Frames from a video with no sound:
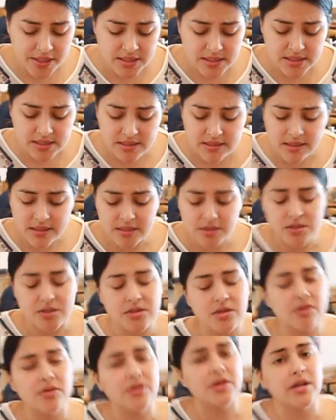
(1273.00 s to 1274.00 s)
This is
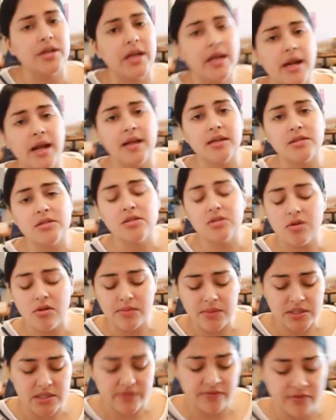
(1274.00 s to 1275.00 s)
so good and has so much